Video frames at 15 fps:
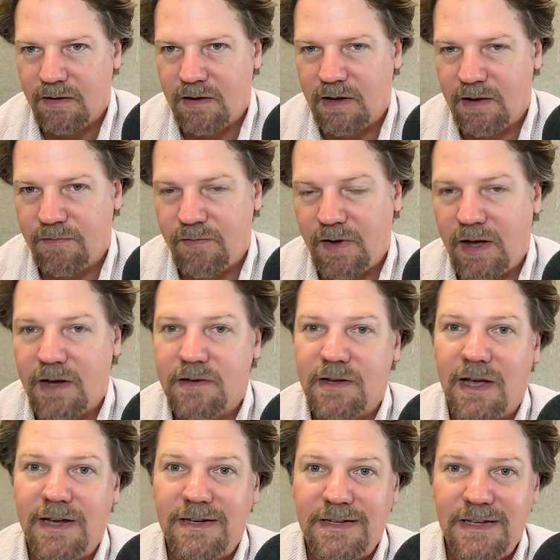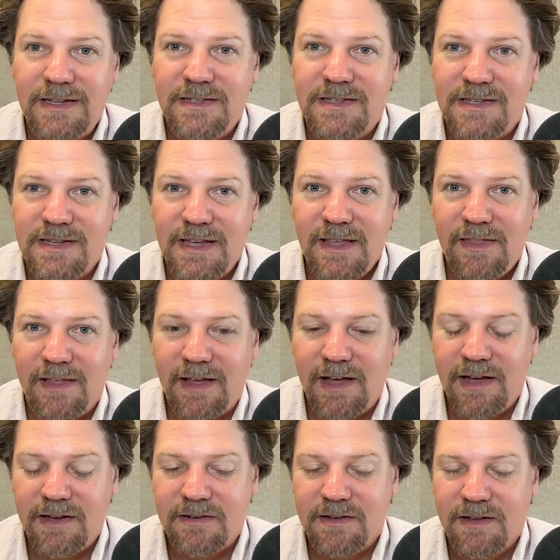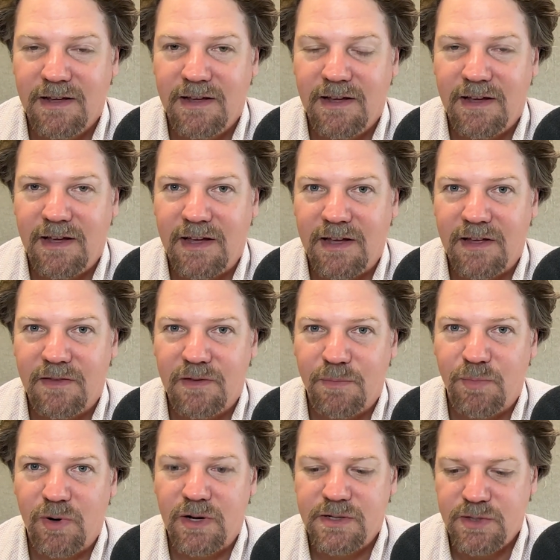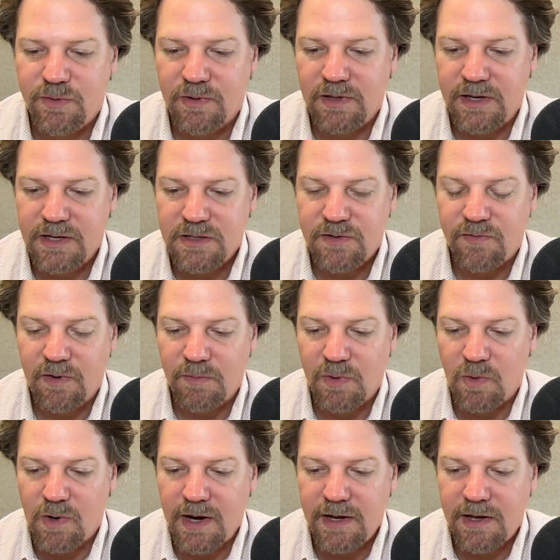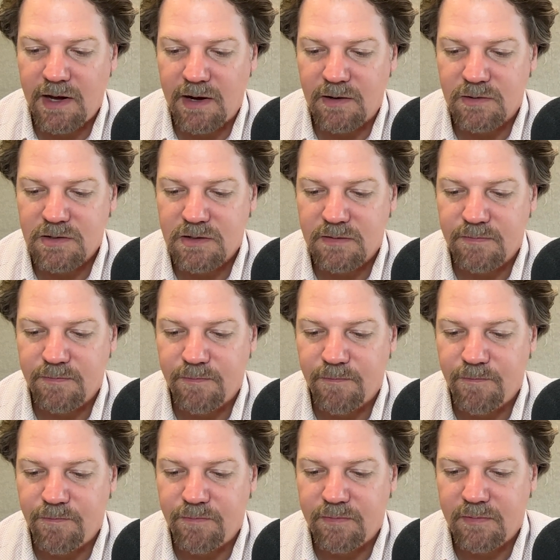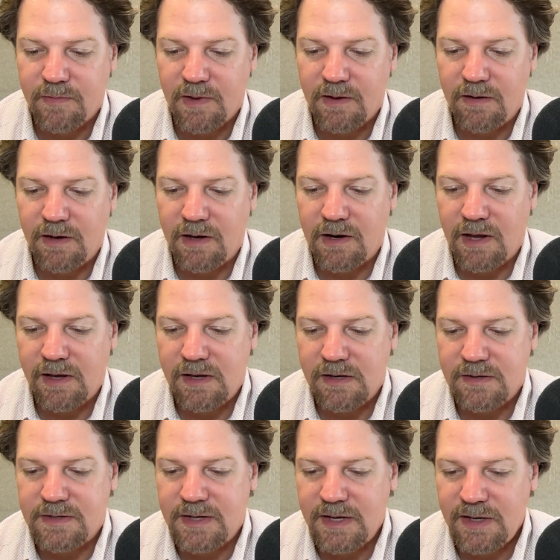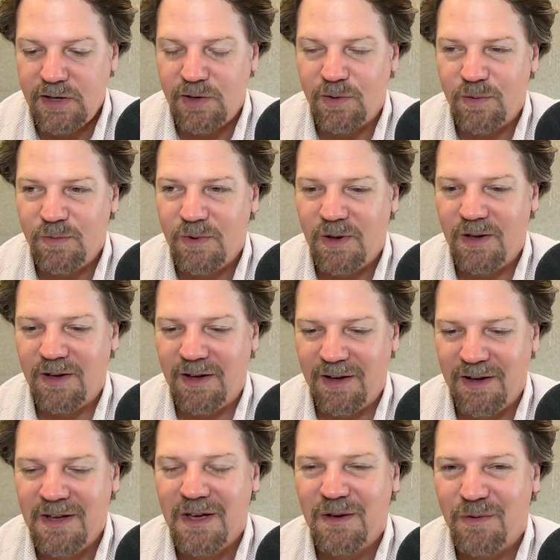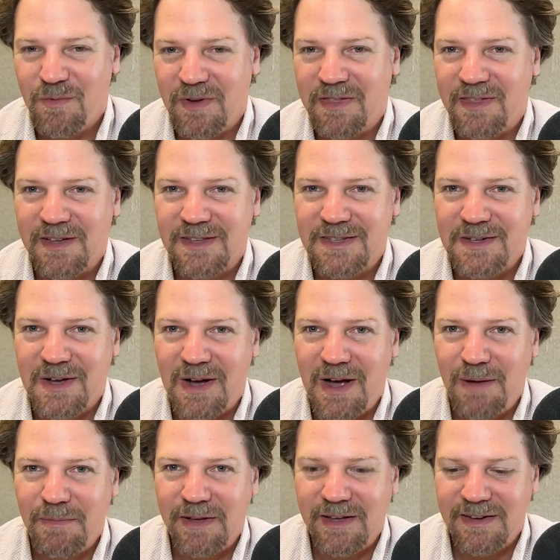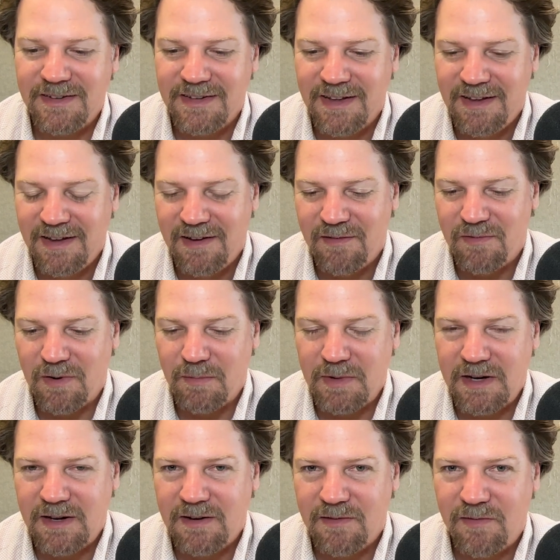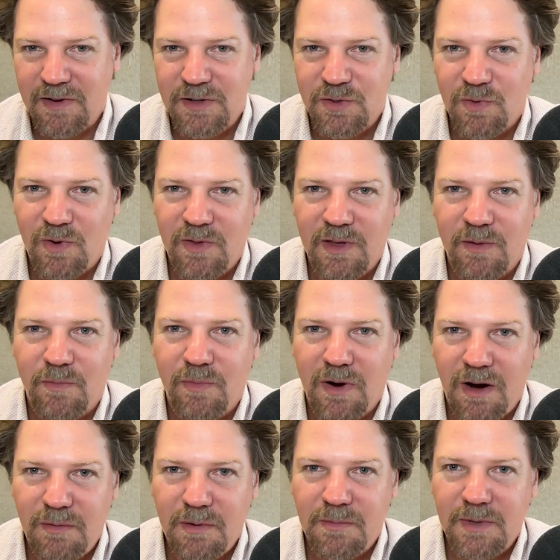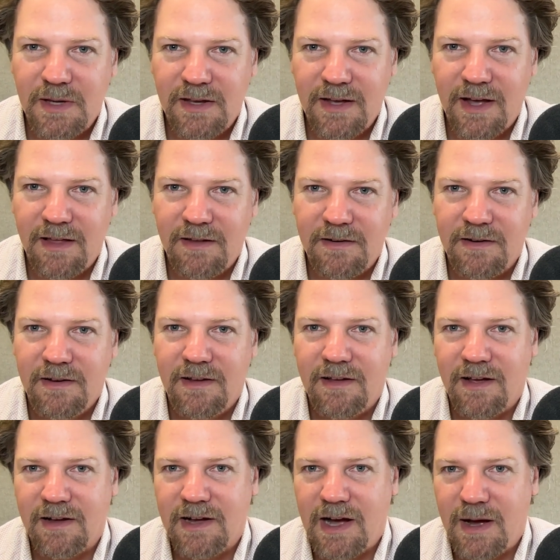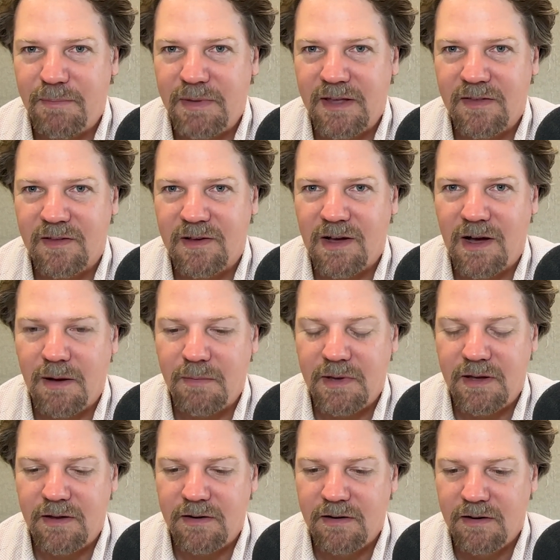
In fact, I did see that in the press release from the White House. And I continue with this comment from an individual that probably got a copy of the comment